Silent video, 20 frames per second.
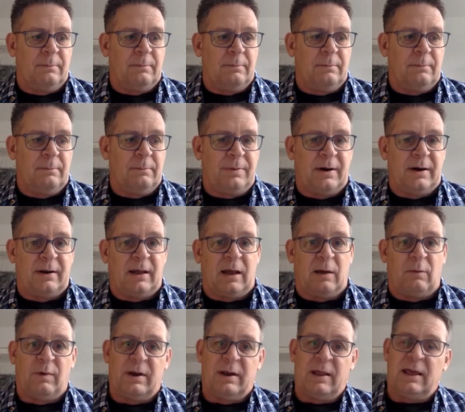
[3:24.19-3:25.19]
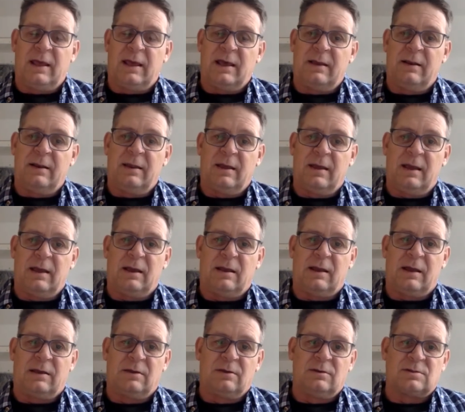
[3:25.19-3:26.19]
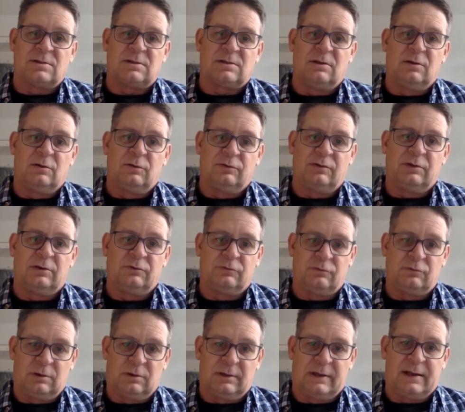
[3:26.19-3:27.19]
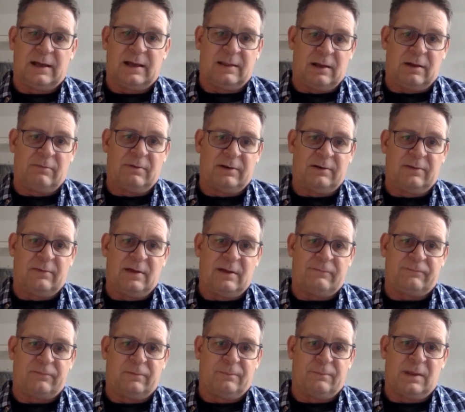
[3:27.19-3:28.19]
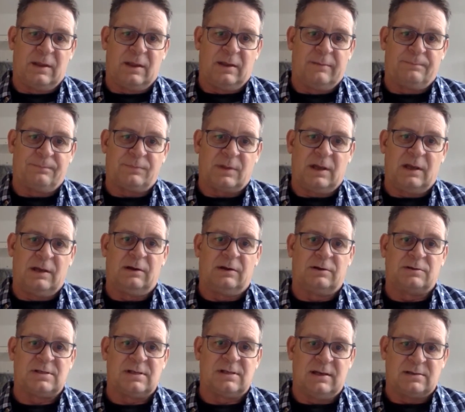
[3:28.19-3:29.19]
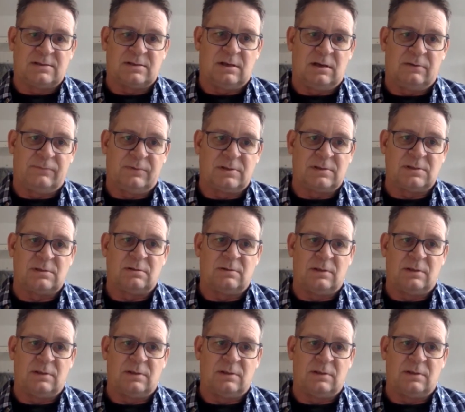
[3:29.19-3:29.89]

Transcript: But I went ahead and I used a no-till drill. I rented that from the NRCS office.